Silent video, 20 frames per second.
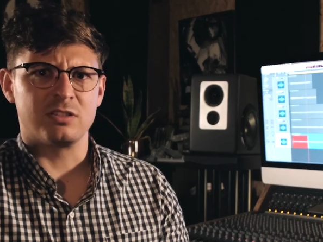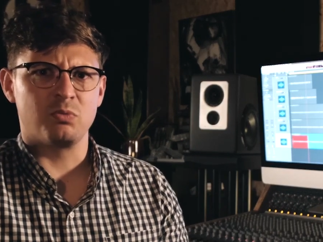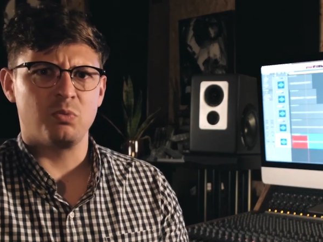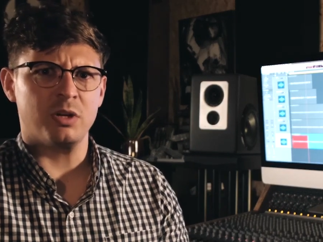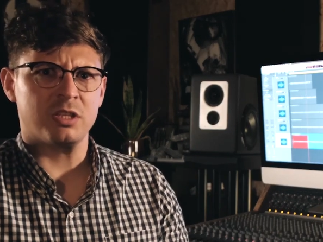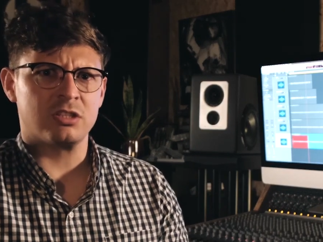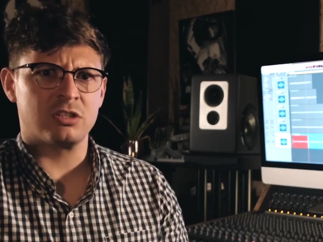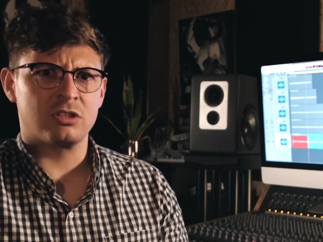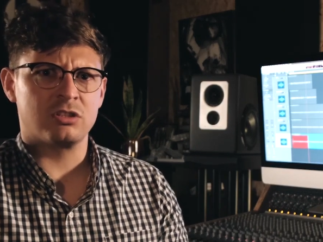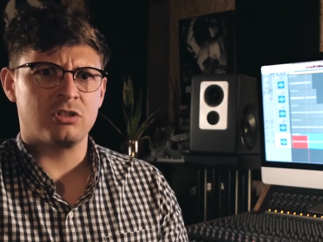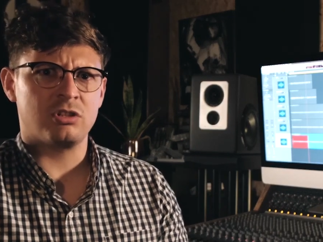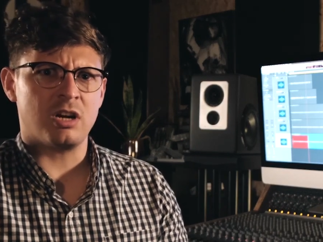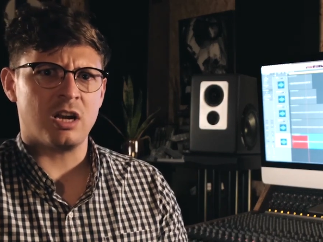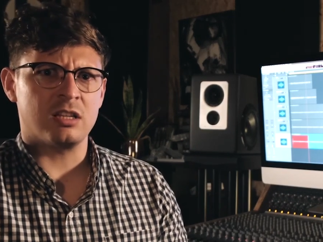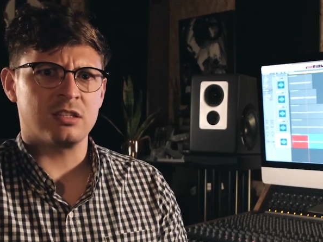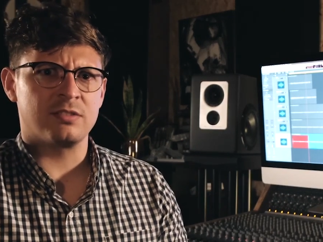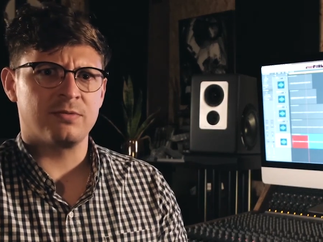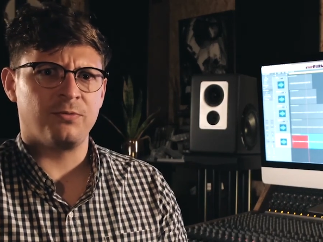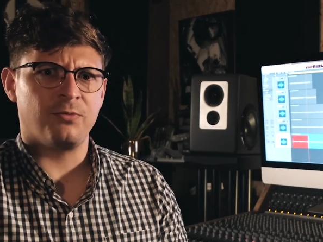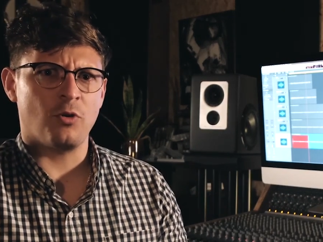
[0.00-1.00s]
which
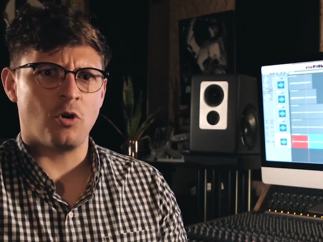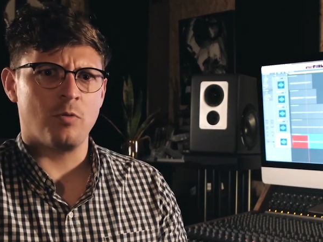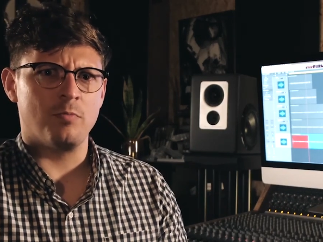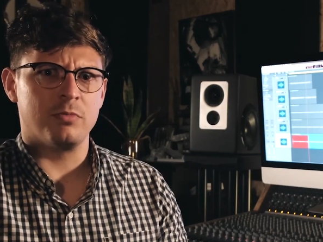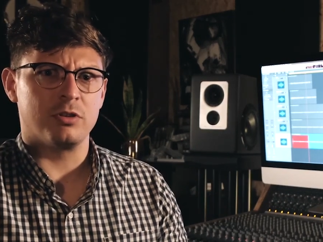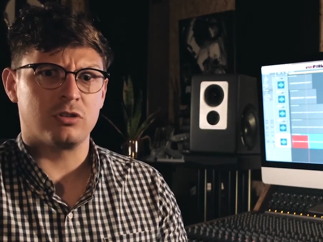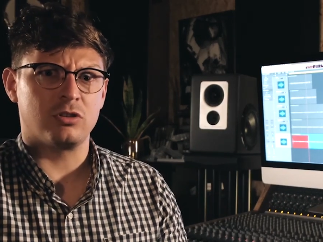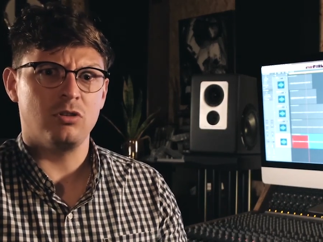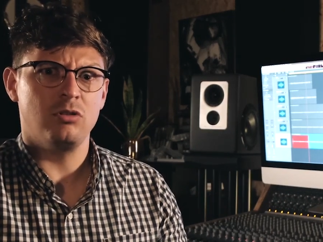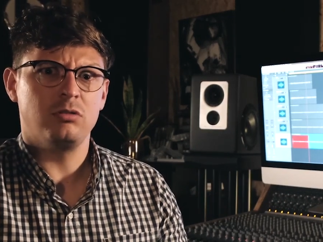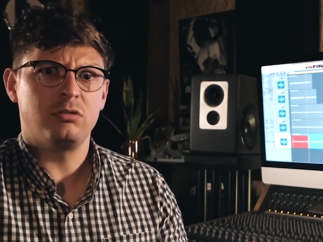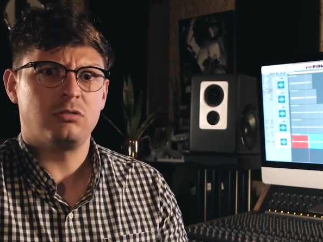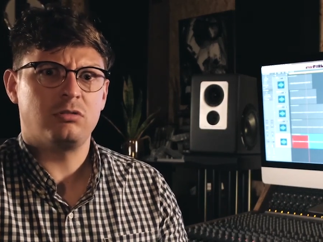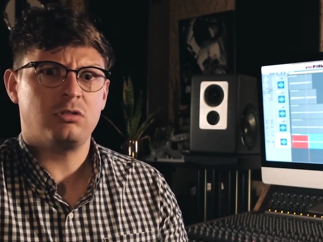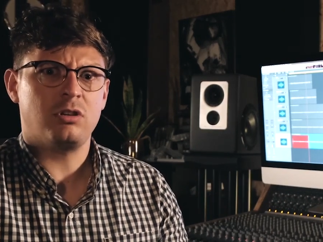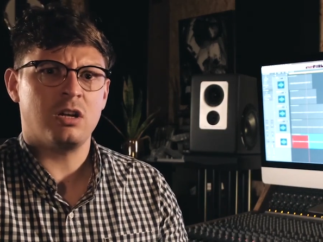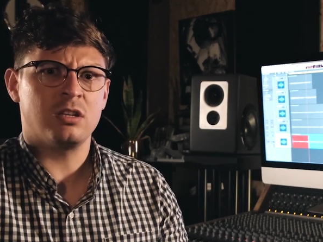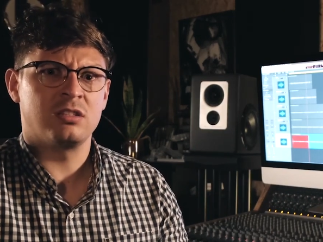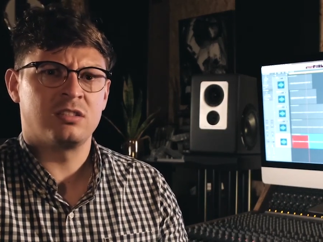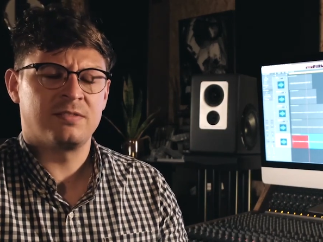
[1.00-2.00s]
transformers, who
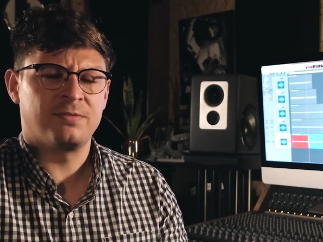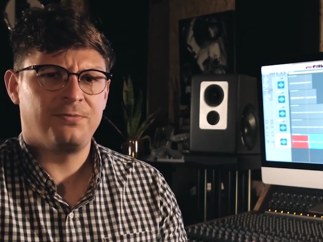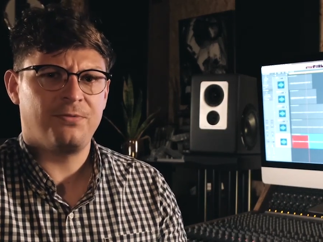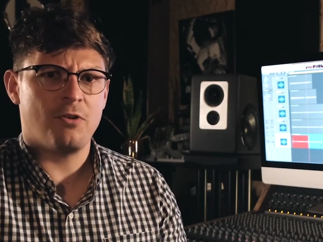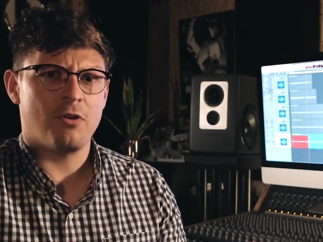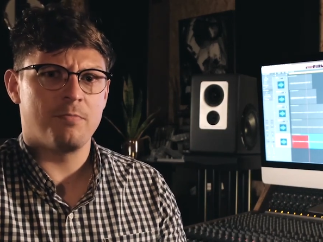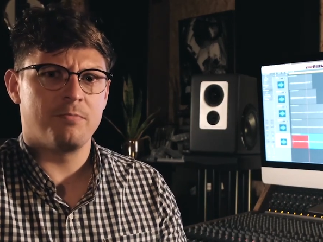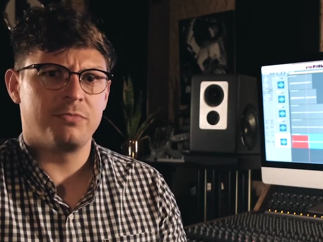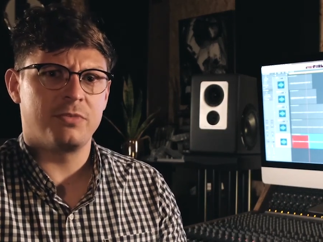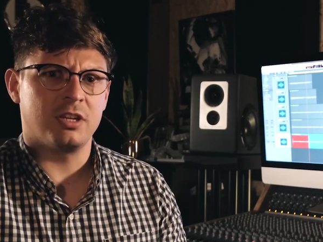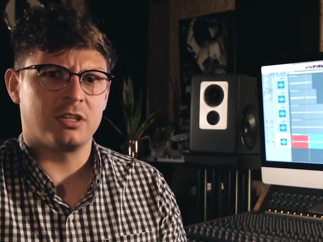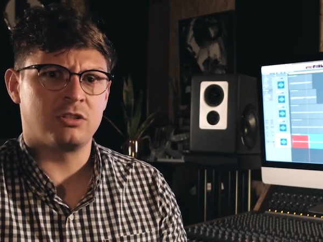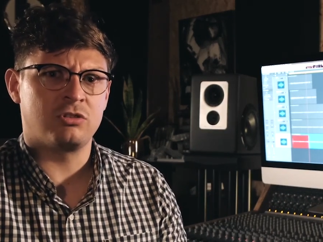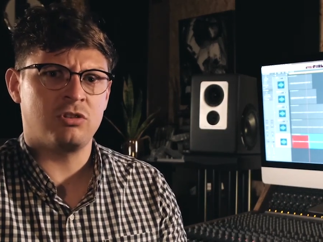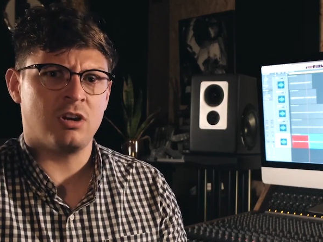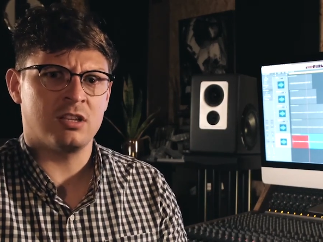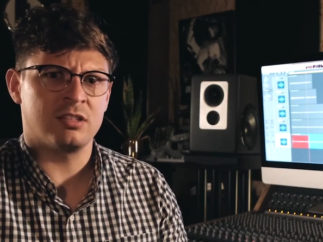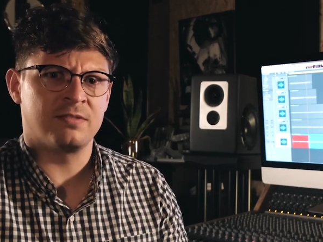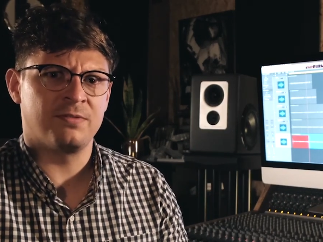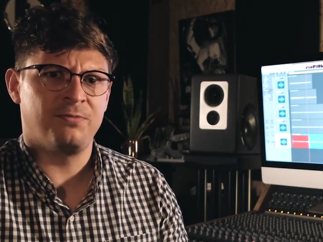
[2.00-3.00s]
transformed the
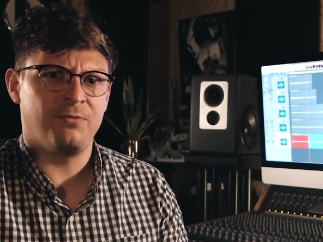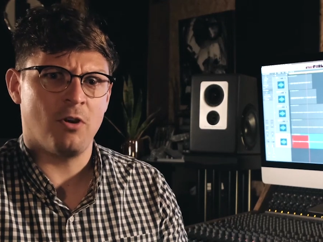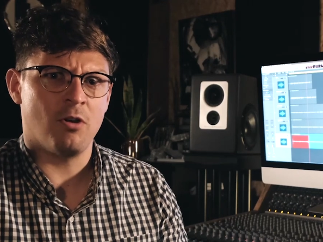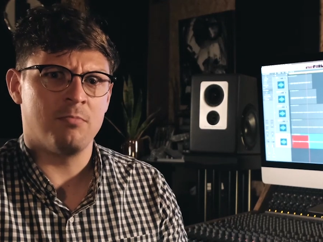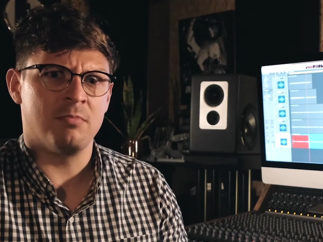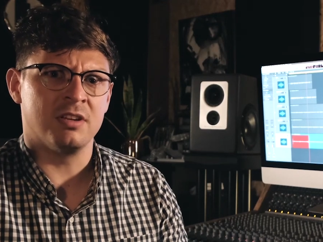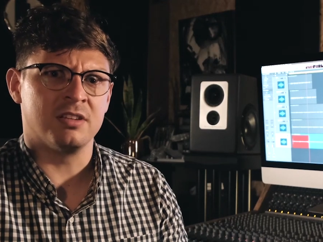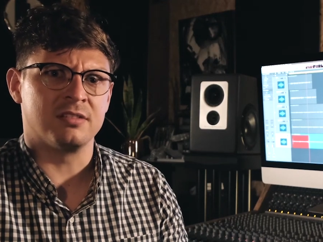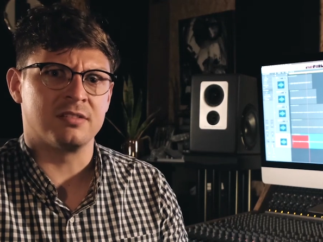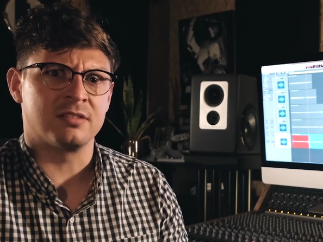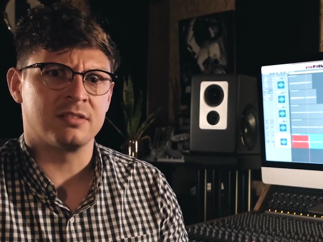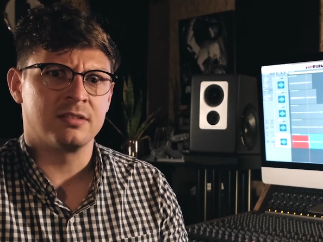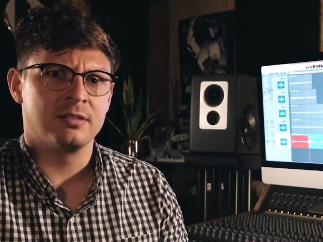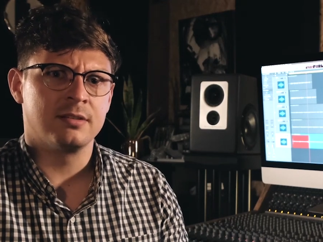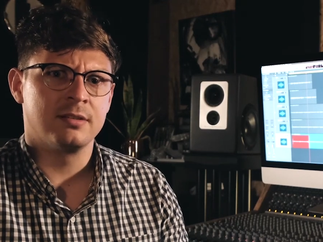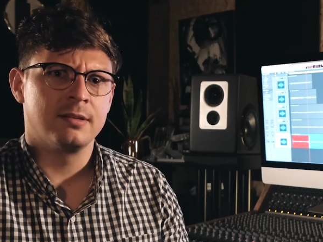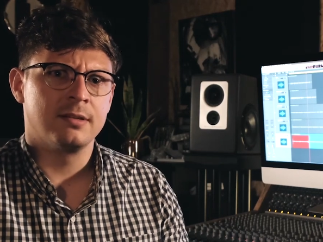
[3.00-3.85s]
transformers?